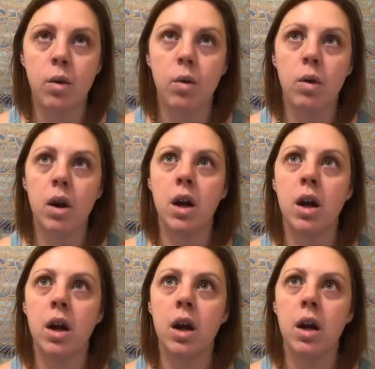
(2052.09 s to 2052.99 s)

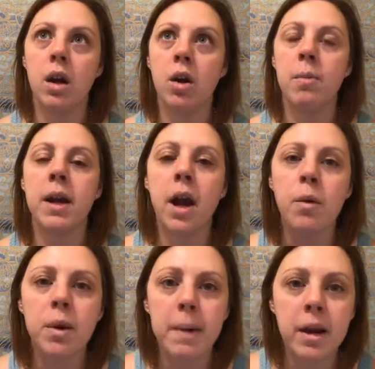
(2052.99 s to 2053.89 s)
Or, oh my God,
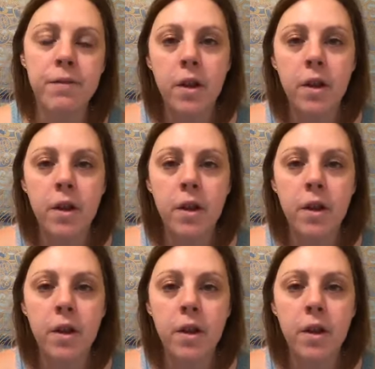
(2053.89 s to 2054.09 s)
what about if